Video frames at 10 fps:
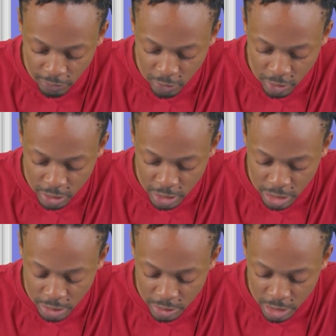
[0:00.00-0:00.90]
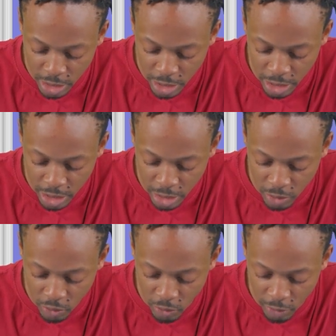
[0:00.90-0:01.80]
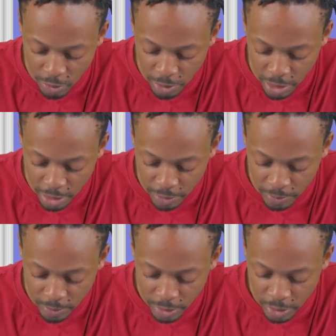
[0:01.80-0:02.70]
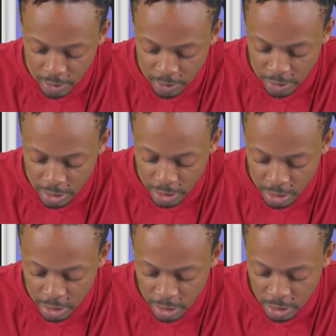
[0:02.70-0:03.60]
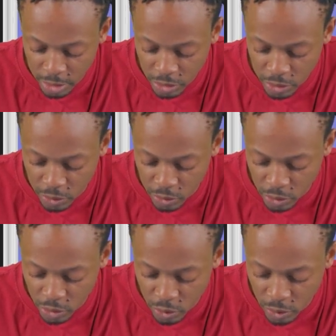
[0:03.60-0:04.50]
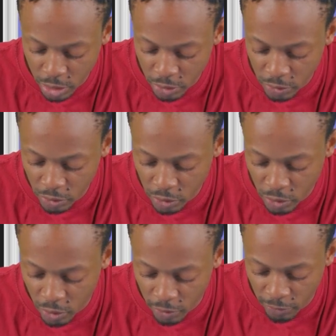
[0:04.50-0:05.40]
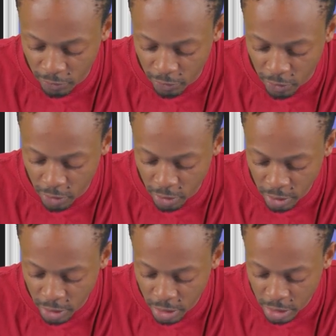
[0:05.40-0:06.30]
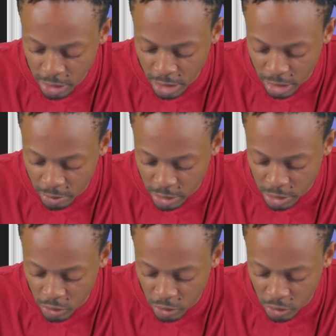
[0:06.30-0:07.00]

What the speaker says: 4 times a over pi, right? So square root of 4 times